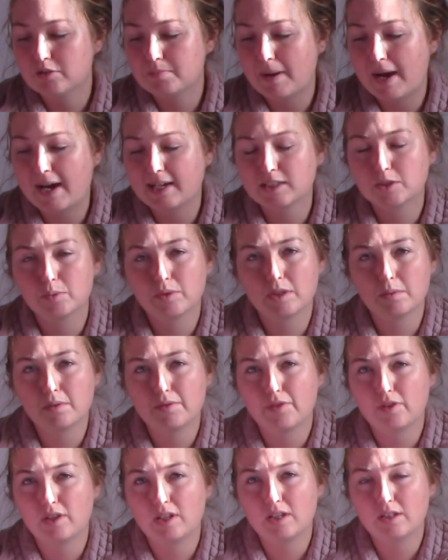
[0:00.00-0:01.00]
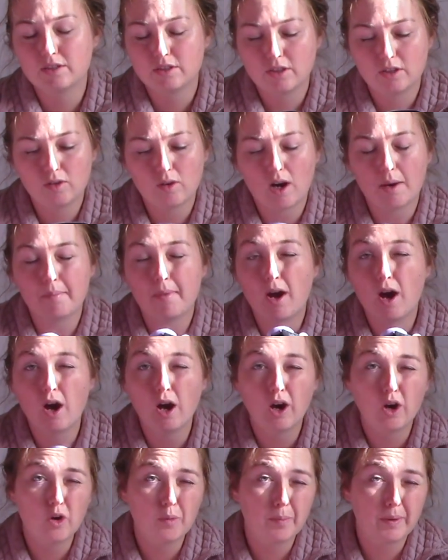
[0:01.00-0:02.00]
pads with them if you need to. I'm
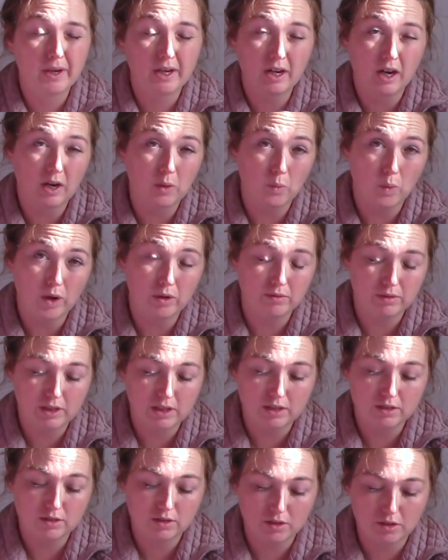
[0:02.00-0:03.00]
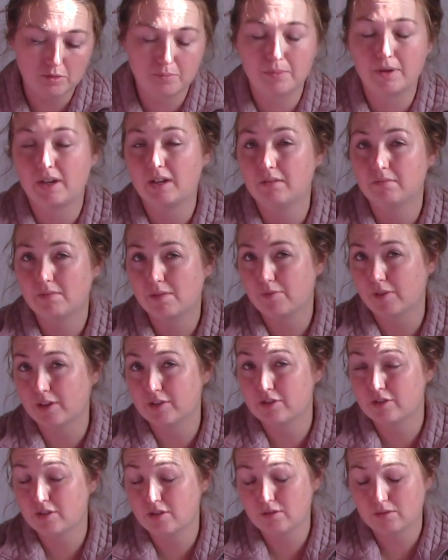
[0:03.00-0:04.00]
hoping I won't need to, but if I
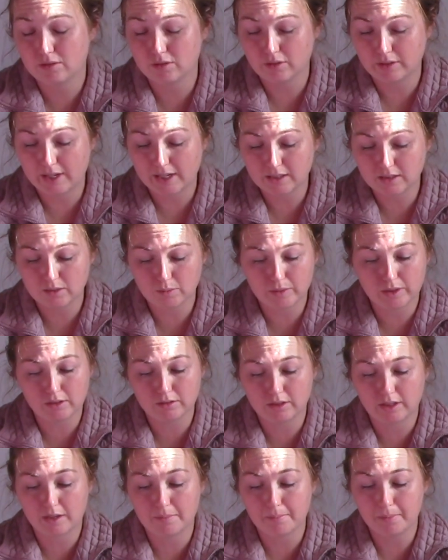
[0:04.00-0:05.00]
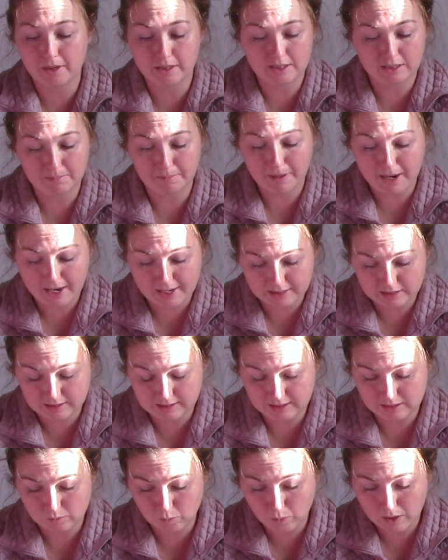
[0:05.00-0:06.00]
do, it's not the end of the world. I can buy some pads
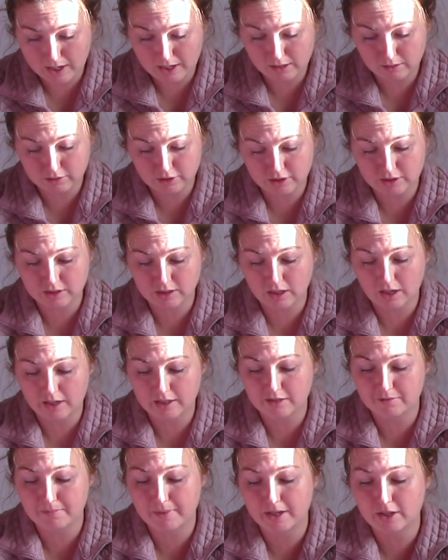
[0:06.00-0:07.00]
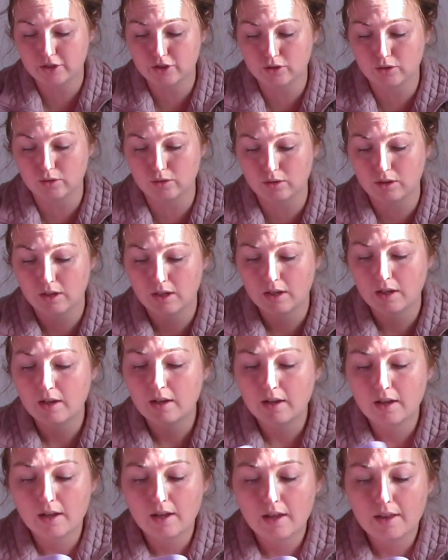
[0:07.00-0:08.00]
as well, just to kind of make sure
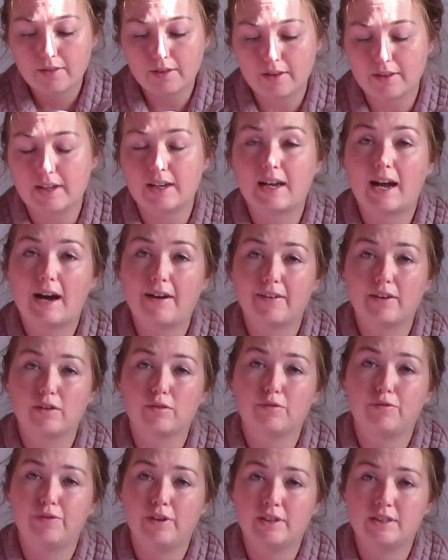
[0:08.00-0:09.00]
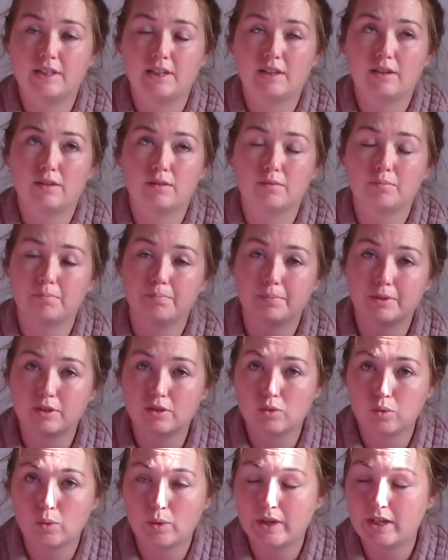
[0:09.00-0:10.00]
that they carry on fitting
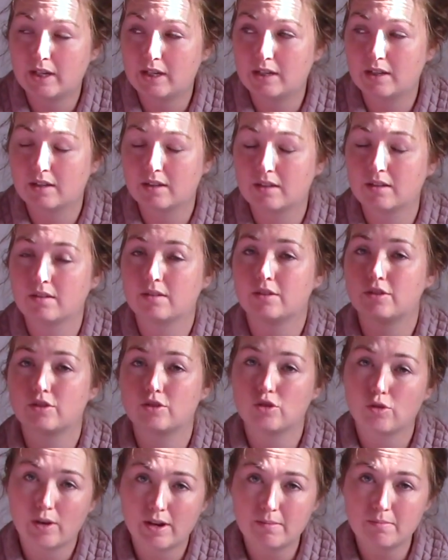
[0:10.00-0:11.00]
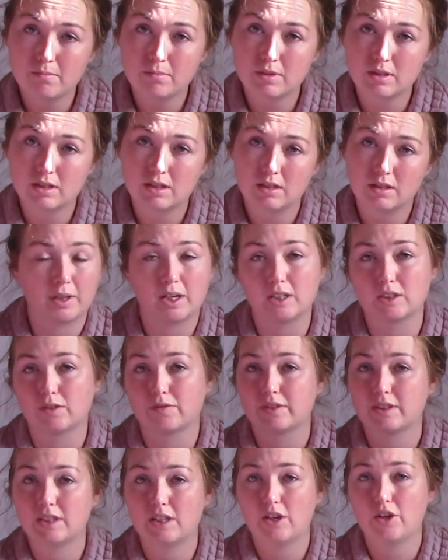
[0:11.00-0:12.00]
between the trims, because
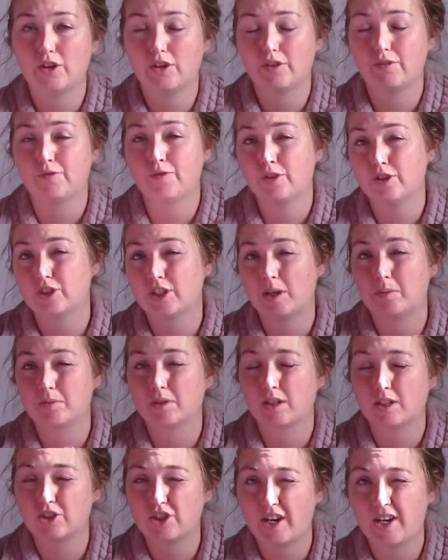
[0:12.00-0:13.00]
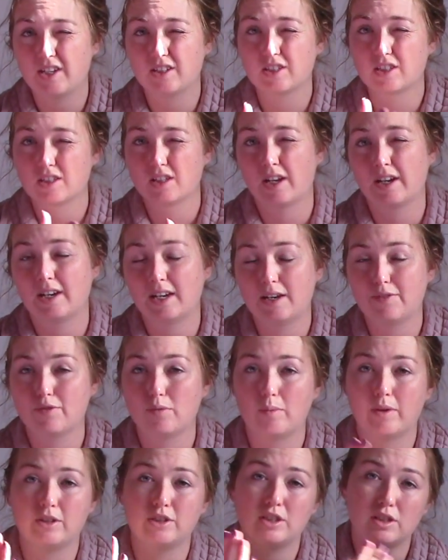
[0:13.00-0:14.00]
obviously her foot shape's going to change slightly
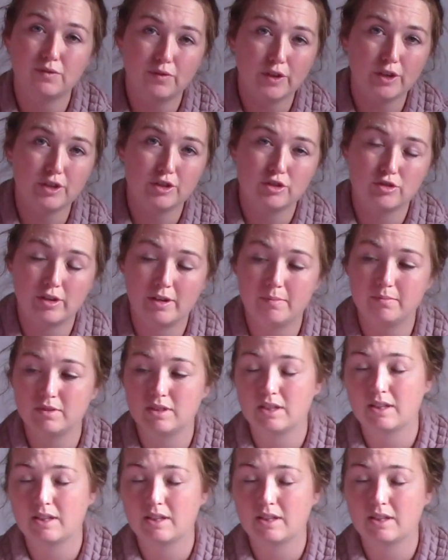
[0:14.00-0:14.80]
from when she's first trimmed to